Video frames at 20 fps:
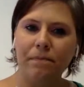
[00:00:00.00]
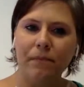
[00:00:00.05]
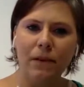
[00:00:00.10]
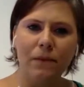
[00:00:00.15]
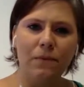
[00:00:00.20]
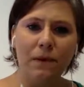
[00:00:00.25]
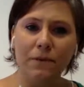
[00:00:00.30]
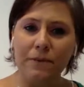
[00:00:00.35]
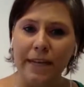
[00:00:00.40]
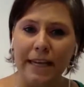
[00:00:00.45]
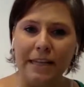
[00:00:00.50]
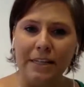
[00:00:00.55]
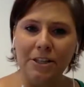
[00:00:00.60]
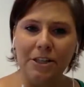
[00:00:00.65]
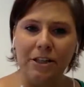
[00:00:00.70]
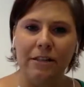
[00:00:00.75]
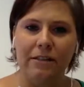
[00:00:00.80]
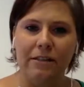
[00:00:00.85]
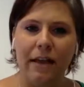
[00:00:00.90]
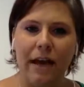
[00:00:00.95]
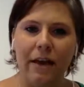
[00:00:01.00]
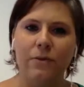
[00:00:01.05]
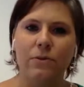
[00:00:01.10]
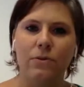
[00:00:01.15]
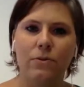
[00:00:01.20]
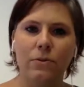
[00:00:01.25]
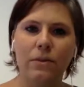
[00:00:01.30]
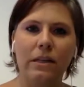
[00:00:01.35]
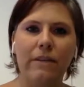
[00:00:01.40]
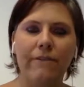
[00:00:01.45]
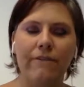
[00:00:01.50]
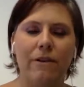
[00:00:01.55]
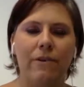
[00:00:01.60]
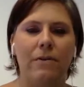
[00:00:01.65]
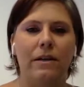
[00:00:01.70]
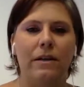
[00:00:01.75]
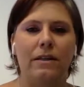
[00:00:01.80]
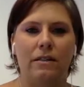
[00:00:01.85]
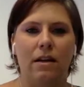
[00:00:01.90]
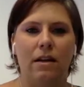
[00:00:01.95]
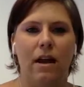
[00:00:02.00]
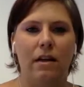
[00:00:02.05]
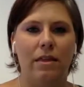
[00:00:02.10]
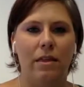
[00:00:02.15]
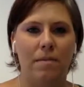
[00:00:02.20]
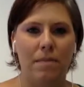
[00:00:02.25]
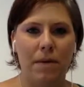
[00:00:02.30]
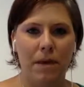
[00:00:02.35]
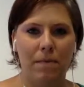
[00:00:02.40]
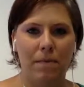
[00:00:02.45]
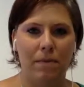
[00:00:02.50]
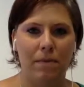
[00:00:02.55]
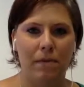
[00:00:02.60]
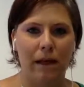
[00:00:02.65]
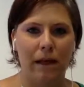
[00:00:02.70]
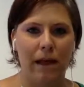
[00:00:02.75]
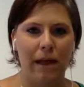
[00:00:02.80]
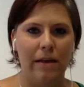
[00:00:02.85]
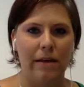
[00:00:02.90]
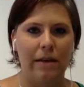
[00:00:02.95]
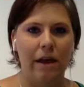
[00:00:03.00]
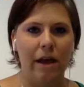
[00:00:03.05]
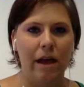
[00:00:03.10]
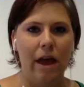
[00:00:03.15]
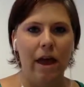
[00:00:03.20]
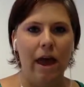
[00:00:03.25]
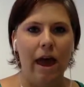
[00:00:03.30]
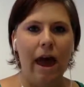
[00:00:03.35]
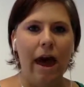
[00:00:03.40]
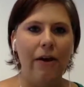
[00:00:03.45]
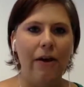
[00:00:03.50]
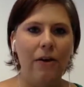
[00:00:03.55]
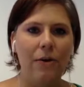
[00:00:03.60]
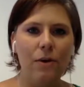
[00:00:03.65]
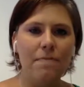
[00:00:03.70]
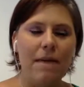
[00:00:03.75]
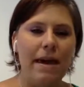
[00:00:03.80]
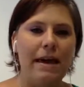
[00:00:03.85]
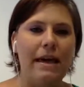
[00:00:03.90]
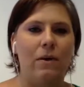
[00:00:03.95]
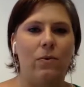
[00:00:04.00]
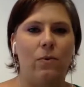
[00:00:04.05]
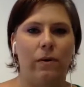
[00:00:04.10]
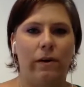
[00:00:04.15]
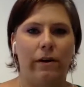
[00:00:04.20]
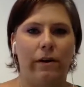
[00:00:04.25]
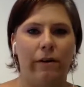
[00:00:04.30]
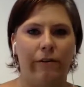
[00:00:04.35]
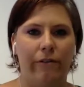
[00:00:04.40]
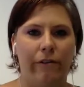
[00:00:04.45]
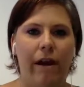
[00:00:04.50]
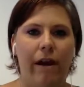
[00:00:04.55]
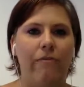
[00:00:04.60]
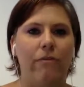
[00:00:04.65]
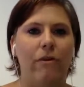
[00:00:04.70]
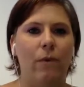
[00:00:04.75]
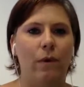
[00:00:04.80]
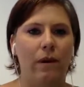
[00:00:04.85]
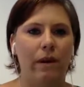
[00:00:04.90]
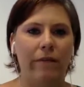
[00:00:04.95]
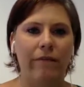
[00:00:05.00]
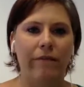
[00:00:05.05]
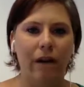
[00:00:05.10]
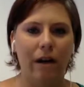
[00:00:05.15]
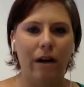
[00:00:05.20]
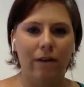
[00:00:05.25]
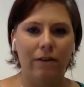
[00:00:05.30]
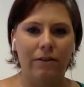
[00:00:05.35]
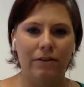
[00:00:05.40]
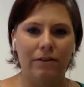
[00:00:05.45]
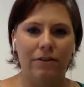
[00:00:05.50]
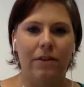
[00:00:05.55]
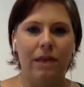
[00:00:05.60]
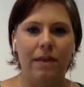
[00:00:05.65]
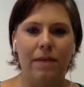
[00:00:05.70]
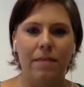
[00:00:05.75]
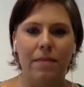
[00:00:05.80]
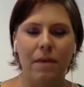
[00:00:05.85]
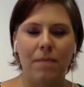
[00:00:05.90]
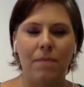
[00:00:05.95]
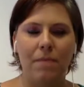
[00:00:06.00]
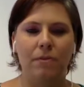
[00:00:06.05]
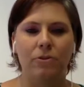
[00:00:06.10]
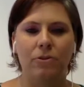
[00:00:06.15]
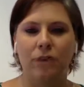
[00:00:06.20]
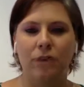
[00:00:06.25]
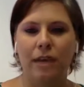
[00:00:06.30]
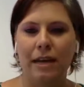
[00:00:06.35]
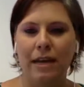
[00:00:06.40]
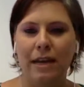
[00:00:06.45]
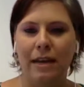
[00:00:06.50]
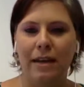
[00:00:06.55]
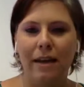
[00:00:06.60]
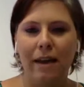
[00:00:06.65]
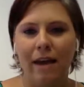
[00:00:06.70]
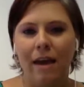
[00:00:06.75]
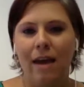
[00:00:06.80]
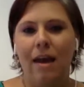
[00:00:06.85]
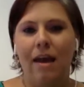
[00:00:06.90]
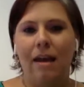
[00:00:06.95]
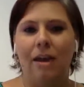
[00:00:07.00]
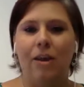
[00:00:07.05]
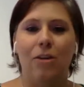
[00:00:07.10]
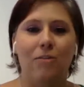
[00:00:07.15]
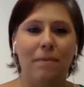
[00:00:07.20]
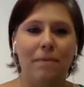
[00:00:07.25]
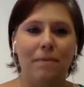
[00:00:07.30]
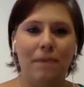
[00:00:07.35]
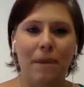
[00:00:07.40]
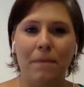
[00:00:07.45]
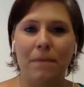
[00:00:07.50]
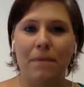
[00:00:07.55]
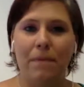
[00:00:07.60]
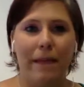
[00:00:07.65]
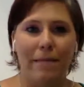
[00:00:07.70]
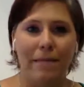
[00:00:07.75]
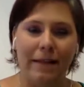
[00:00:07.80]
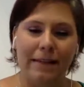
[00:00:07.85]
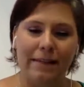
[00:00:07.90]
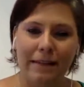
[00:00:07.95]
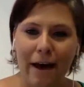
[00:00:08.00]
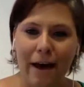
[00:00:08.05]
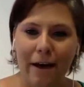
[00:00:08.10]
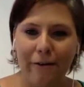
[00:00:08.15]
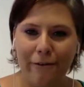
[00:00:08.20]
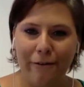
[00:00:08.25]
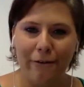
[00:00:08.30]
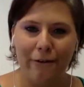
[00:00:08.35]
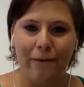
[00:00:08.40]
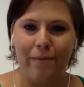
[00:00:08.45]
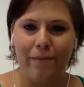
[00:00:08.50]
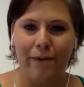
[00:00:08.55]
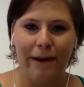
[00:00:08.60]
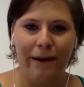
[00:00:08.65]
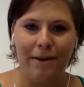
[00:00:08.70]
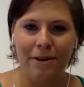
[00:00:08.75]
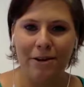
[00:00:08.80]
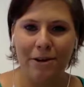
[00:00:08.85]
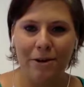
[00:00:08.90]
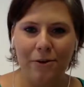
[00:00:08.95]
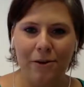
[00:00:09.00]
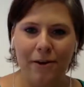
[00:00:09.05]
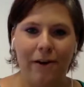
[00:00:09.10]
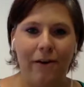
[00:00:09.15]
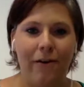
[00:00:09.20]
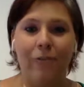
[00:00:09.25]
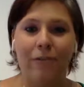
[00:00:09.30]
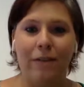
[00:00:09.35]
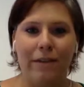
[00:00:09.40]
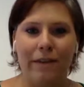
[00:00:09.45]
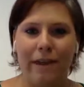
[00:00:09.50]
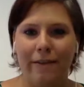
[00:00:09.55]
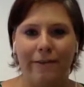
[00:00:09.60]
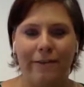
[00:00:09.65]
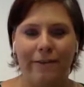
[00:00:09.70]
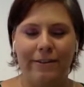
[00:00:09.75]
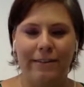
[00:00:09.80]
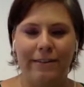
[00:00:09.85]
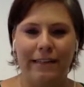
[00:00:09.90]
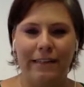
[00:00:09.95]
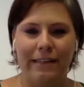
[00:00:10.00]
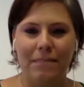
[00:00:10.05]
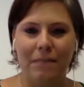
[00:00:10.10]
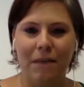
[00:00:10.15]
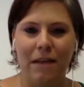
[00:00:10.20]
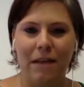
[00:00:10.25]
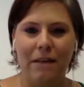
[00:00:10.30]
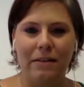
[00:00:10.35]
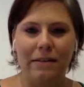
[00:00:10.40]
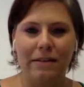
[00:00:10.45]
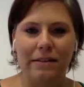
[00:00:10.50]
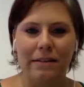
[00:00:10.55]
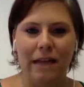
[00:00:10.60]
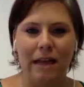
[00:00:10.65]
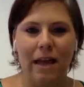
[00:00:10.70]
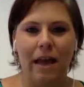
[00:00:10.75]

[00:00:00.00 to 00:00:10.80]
rotations, I was really focused on the people and how do we make it work for everyone involved so that the people training, people like myself who are brand new and are only there for 6 months